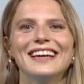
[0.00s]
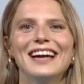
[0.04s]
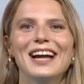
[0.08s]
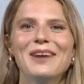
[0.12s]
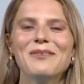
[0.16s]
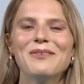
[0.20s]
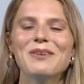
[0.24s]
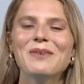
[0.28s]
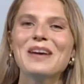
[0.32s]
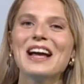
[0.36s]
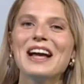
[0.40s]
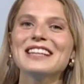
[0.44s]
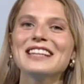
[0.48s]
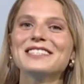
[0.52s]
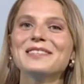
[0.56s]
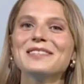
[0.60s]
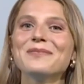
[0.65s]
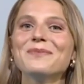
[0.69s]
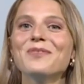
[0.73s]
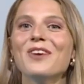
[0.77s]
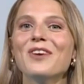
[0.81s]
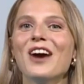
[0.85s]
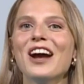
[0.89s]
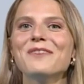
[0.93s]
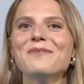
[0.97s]
Well, we had
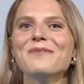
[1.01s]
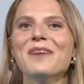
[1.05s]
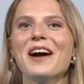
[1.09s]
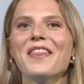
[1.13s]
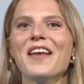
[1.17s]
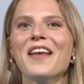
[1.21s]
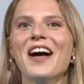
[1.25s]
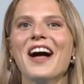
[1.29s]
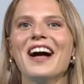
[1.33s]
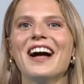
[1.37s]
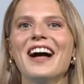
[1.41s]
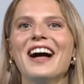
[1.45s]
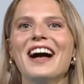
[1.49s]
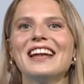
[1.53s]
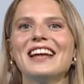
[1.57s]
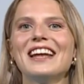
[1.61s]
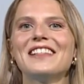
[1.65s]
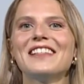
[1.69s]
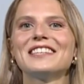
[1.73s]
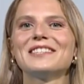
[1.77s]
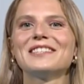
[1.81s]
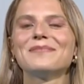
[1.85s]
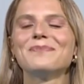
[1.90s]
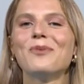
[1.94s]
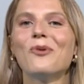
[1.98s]
some bright weather earlier
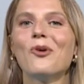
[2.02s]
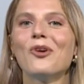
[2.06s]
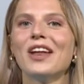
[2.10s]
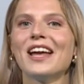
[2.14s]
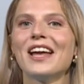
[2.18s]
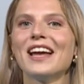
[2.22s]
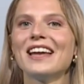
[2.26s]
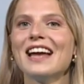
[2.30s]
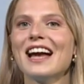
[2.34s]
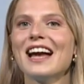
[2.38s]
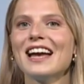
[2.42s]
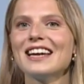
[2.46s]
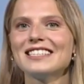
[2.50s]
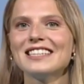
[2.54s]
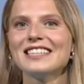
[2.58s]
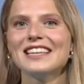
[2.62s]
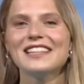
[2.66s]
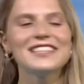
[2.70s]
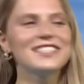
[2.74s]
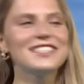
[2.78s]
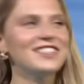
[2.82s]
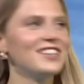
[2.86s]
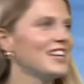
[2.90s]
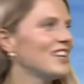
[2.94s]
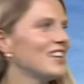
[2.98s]
this morning, and actually
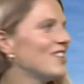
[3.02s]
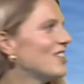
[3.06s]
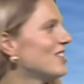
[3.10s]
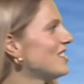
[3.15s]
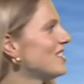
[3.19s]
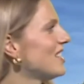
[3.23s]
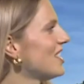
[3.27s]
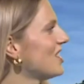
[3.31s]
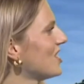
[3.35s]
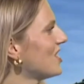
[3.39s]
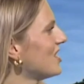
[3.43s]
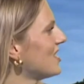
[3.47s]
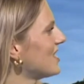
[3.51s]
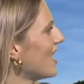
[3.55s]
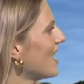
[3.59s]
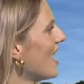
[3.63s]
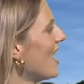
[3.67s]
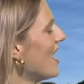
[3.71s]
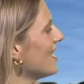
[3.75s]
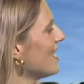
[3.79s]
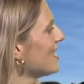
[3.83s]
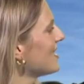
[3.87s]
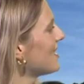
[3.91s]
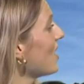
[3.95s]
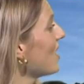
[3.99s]
the sunny conditions
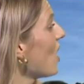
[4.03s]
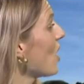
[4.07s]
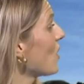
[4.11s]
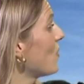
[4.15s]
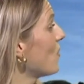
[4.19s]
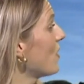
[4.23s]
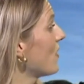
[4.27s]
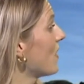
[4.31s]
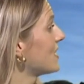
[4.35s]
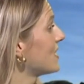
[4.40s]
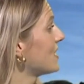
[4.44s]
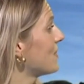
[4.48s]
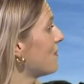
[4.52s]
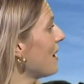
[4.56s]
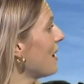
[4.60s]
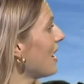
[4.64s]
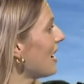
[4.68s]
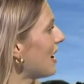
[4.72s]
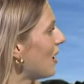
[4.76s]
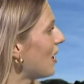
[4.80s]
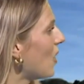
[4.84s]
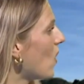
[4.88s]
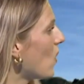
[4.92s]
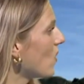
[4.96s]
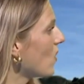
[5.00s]
stuck with us a bit
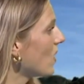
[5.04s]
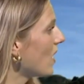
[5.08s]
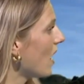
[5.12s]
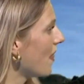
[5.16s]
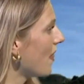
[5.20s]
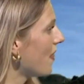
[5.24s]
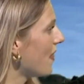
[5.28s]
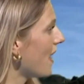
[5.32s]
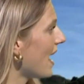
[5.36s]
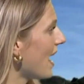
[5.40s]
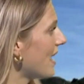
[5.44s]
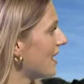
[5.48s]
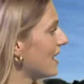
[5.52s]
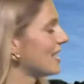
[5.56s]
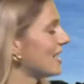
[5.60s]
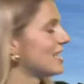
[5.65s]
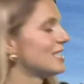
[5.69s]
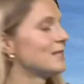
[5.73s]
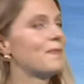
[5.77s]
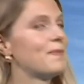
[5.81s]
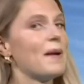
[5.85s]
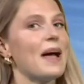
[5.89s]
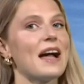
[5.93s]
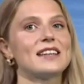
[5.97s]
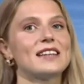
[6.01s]
longer than
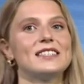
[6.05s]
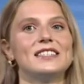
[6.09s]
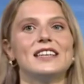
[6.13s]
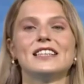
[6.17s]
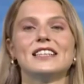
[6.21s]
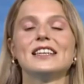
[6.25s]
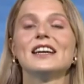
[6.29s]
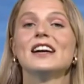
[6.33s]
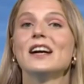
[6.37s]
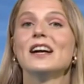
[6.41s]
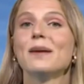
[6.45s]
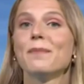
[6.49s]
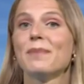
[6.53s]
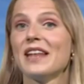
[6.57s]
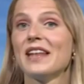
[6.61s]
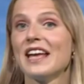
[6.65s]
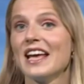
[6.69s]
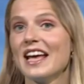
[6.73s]
expected, but it